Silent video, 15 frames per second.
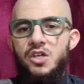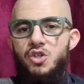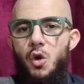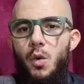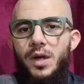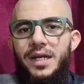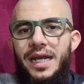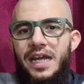So
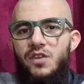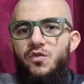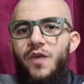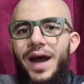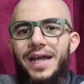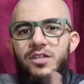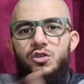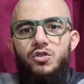when they
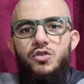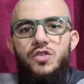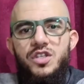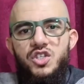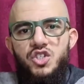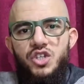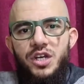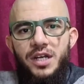invite you to
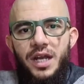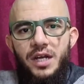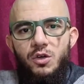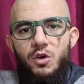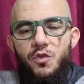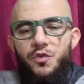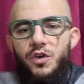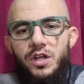the shirk
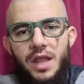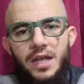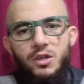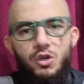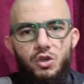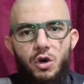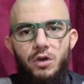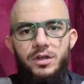and kufr, then
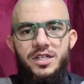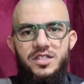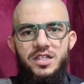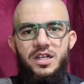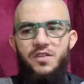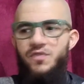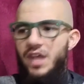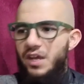you don't
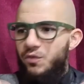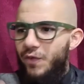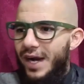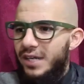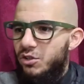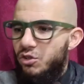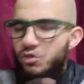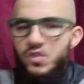listen. If they
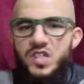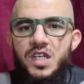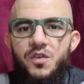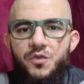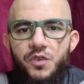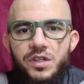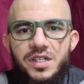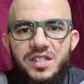invite you to
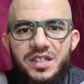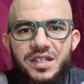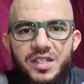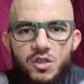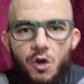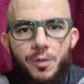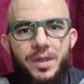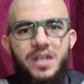sinfulness and
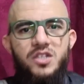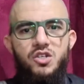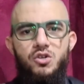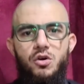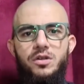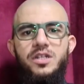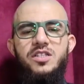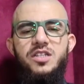disobedience, you
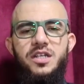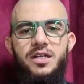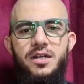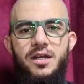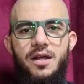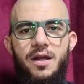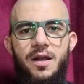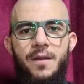don't listen.
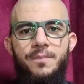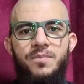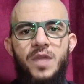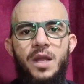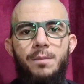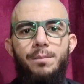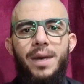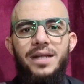
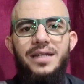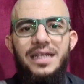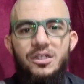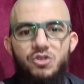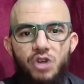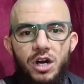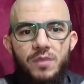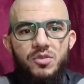But
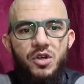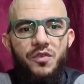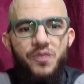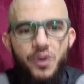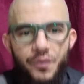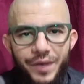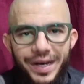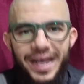in terms of
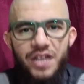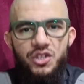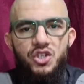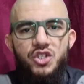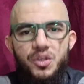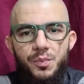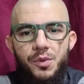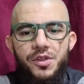your
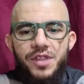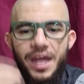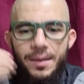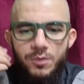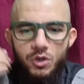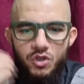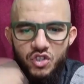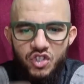relationship with
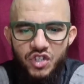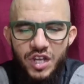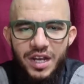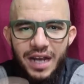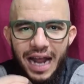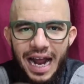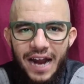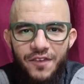them, you
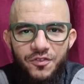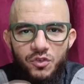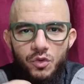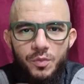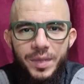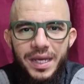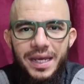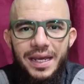still have
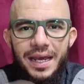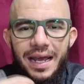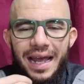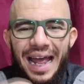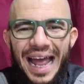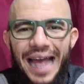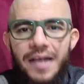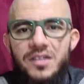to be
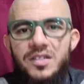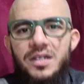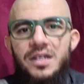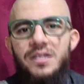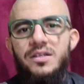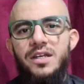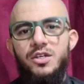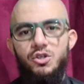
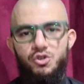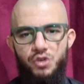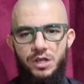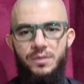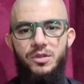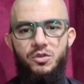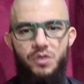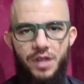excellent in your
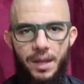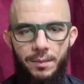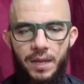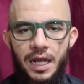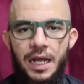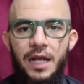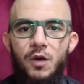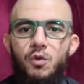treatment to them.
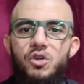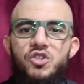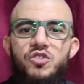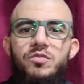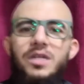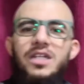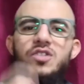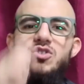
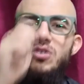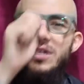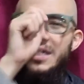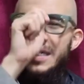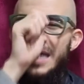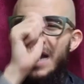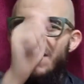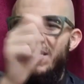Which means you're
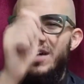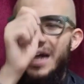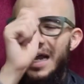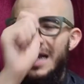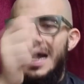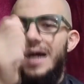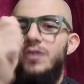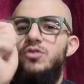never
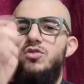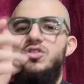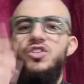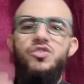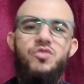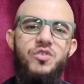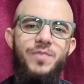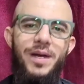allowed to
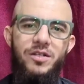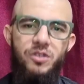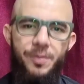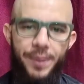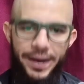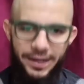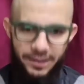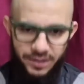disrespect
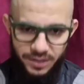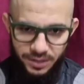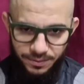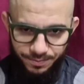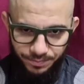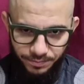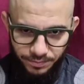your parents.